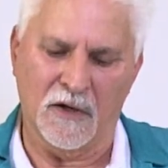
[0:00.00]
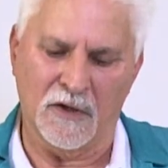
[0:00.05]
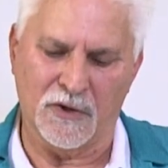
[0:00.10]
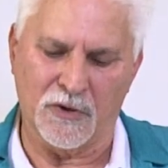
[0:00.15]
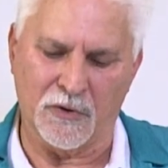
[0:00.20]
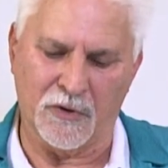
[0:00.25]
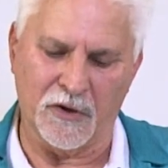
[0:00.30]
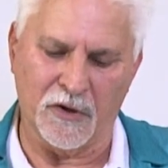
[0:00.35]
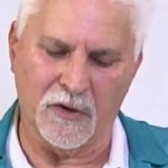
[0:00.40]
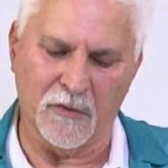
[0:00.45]

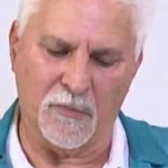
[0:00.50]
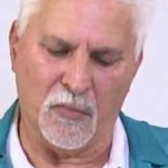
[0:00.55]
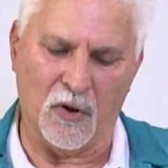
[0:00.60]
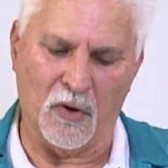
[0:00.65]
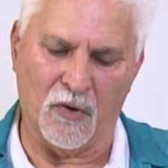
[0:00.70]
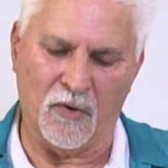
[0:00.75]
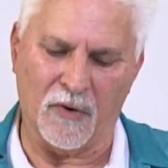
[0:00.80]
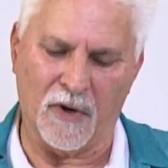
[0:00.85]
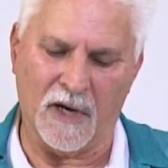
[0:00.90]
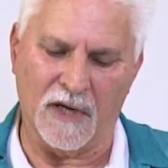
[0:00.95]
circular
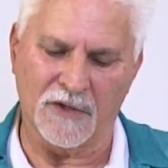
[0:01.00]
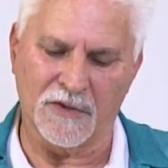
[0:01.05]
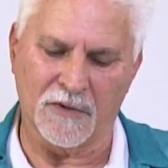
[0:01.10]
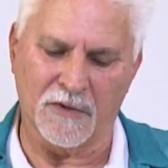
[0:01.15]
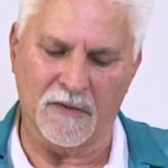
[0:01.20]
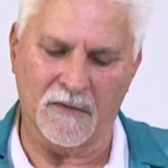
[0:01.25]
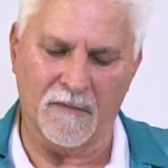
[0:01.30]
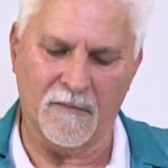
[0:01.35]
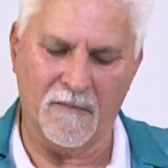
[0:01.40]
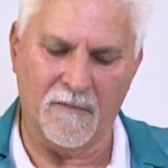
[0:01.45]

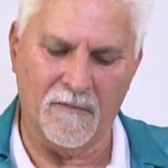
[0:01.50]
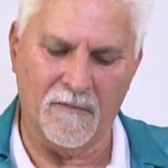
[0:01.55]
polarizer,